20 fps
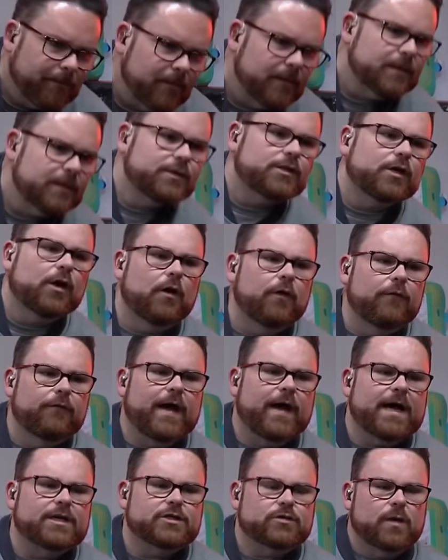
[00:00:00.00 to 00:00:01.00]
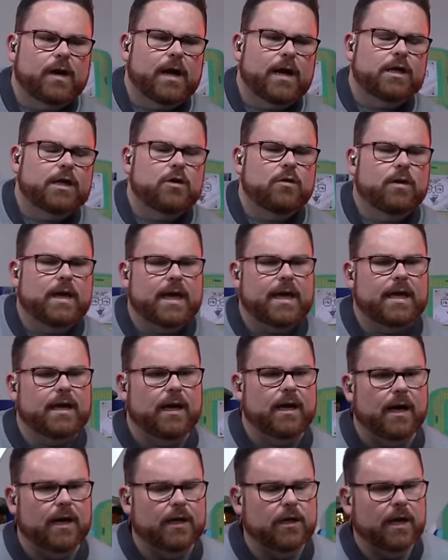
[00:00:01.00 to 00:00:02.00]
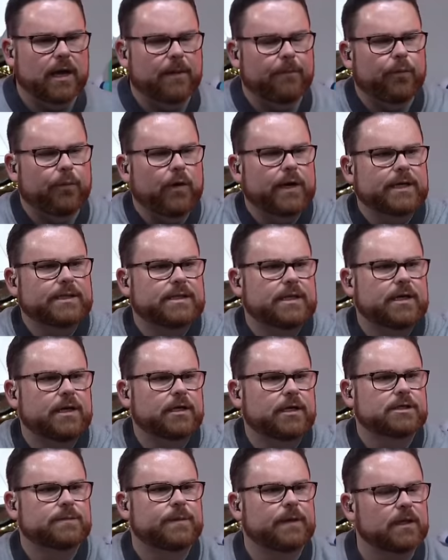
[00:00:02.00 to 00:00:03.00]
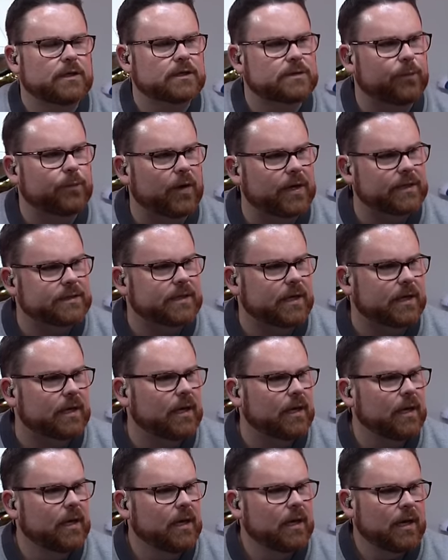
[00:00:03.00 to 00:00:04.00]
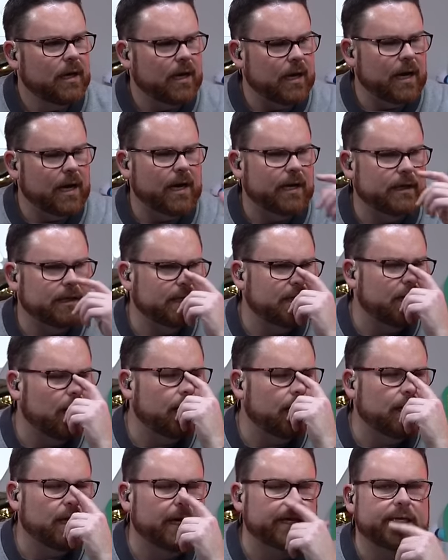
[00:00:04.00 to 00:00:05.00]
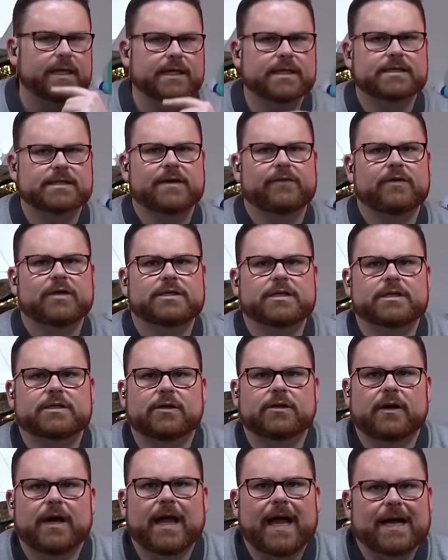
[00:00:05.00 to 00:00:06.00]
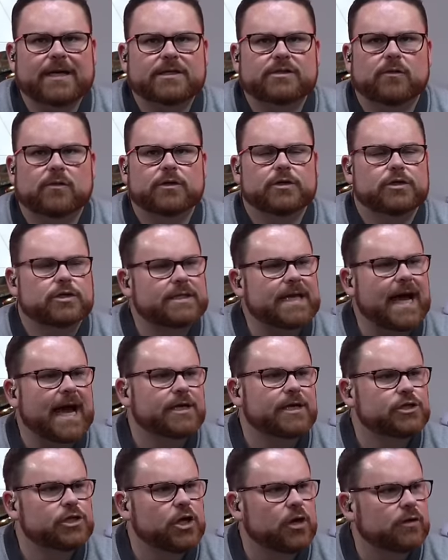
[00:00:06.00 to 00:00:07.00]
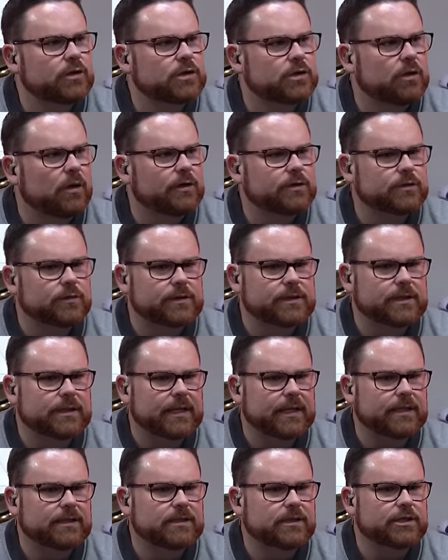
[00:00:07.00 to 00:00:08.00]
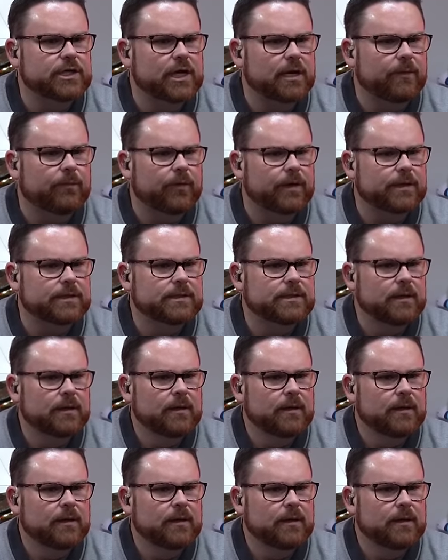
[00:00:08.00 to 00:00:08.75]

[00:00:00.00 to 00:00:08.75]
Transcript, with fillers: So Vajra, you get uh, you get points. Then you can spend those points on uh, unlocking the 7600X or dad jokes or all sorts of things. They're channel points.